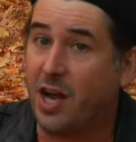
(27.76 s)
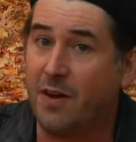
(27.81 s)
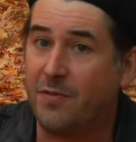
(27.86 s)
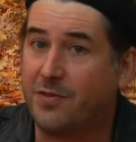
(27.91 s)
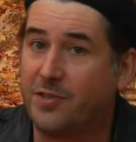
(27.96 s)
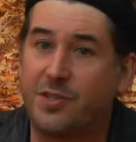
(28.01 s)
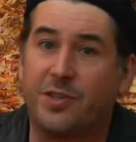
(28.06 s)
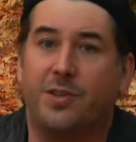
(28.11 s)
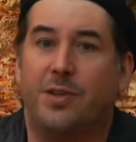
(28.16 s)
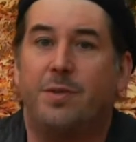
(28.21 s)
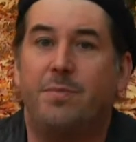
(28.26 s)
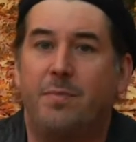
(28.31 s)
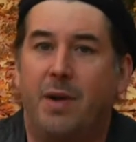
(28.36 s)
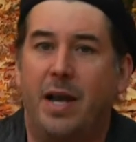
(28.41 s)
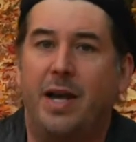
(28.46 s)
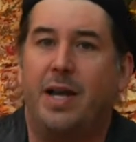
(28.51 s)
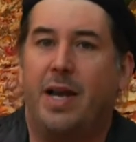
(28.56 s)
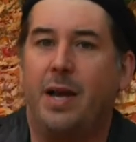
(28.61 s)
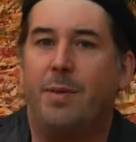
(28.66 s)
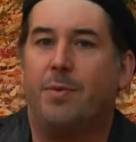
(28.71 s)
officer in
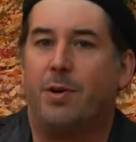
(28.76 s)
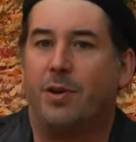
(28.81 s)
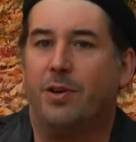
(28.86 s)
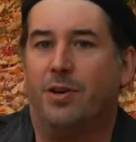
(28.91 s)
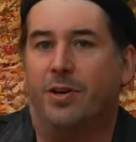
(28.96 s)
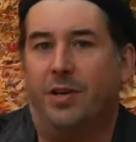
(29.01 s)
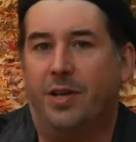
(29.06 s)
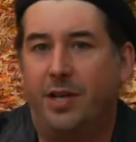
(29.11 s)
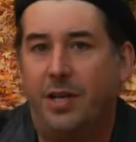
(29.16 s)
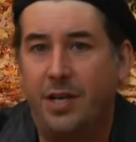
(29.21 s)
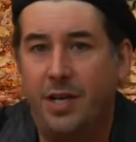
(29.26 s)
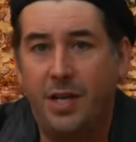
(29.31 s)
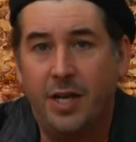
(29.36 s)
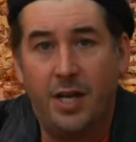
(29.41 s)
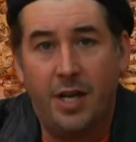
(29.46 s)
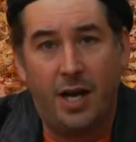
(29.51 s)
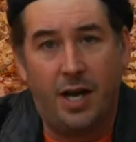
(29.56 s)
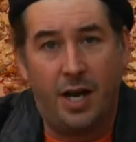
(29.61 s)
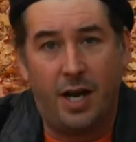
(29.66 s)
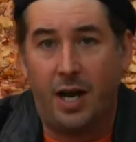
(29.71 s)
my neighborhood.
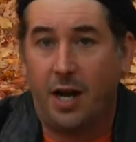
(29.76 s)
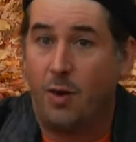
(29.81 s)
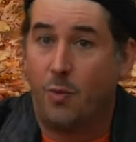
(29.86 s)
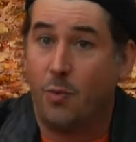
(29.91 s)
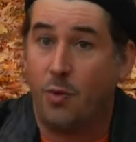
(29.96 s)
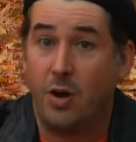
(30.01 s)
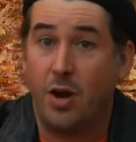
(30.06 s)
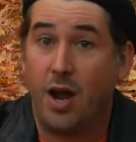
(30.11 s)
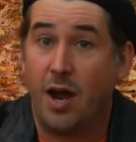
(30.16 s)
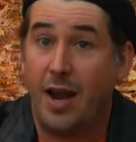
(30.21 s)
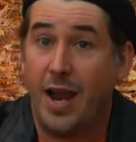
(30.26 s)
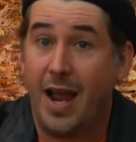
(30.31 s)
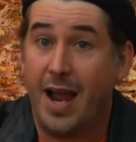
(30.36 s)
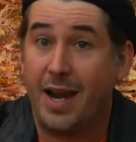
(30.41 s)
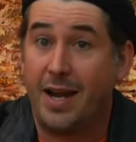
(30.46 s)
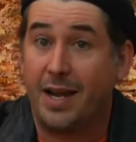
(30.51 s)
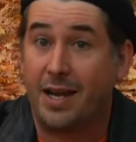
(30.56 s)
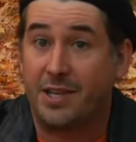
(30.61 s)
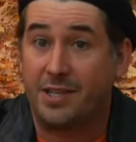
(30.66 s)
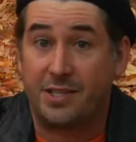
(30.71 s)
We're not
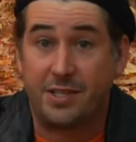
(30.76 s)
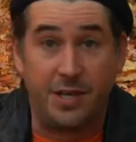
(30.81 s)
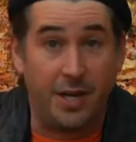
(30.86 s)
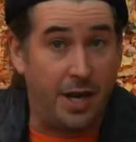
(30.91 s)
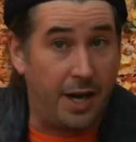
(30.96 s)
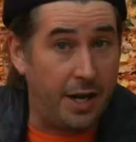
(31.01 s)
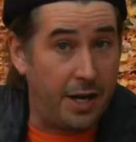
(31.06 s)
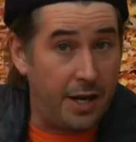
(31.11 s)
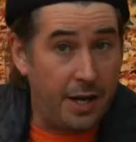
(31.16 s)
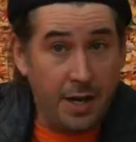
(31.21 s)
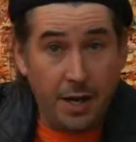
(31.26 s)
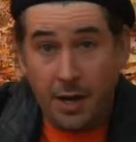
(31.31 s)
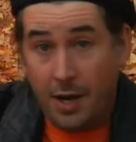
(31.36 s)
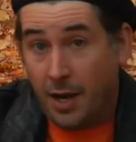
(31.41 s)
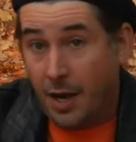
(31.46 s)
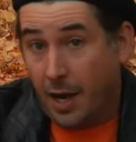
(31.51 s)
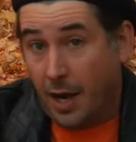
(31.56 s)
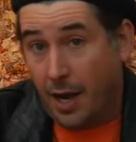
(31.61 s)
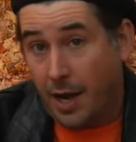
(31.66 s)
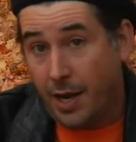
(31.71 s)
annexed yet.
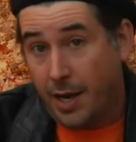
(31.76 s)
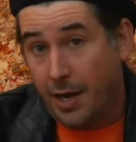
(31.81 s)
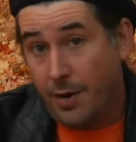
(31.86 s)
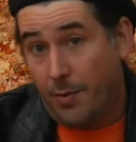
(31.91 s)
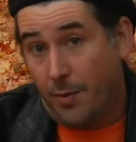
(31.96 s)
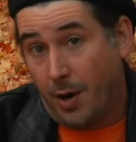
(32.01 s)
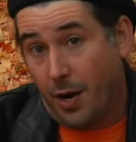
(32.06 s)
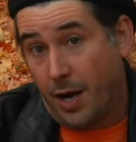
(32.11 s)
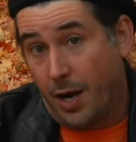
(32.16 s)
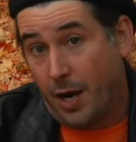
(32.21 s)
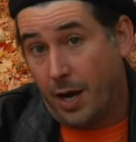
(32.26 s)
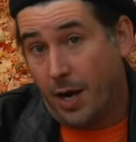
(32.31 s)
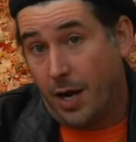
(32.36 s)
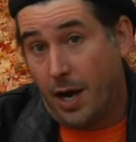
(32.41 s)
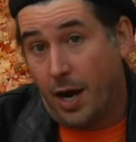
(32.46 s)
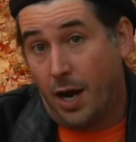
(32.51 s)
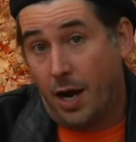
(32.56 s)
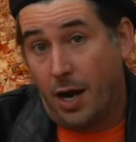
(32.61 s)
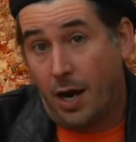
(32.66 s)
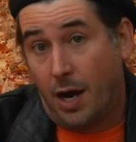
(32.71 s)
Anyway,
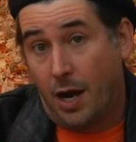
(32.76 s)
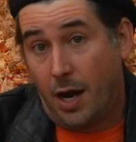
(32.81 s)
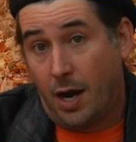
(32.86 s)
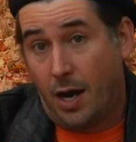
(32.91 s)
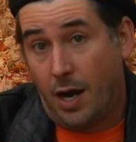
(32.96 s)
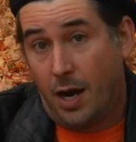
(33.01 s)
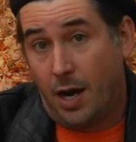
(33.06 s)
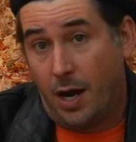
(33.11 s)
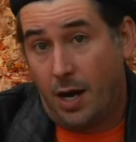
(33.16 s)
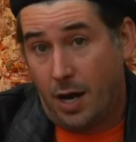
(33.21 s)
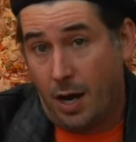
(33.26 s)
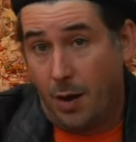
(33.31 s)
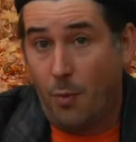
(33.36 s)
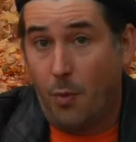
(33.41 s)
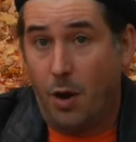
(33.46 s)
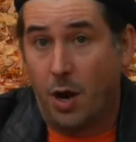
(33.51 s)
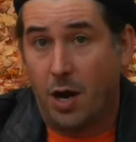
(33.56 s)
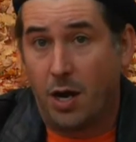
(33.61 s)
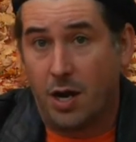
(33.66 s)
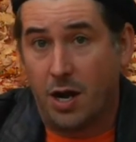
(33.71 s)
I
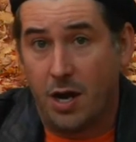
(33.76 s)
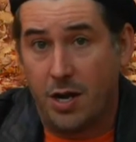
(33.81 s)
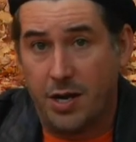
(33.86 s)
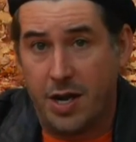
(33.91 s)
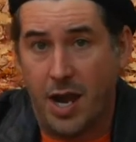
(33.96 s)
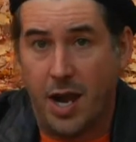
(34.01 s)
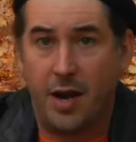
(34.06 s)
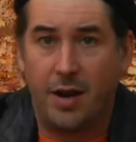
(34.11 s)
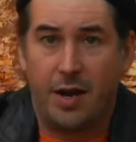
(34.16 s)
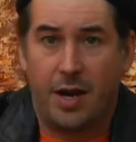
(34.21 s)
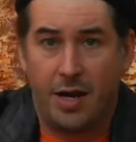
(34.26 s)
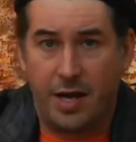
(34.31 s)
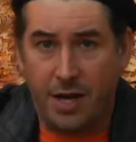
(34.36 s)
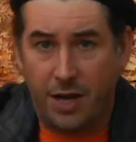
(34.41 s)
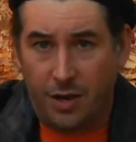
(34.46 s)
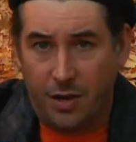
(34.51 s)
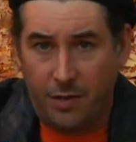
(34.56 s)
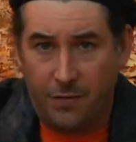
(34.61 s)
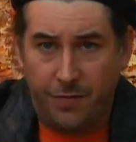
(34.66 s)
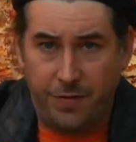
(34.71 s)
walk on down and I get
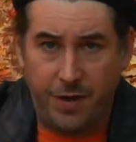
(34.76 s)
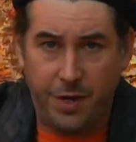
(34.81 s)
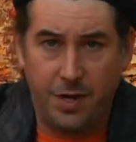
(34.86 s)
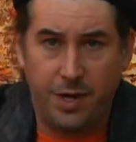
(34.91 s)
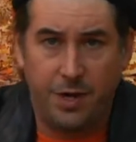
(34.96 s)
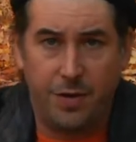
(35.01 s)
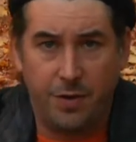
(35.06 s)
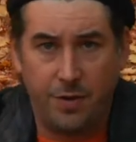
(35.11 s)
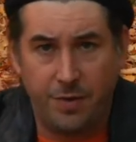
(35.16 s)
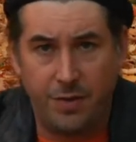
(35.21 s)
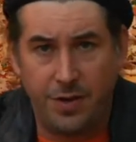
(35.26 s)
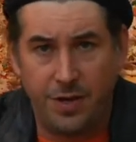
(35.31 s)
a little video of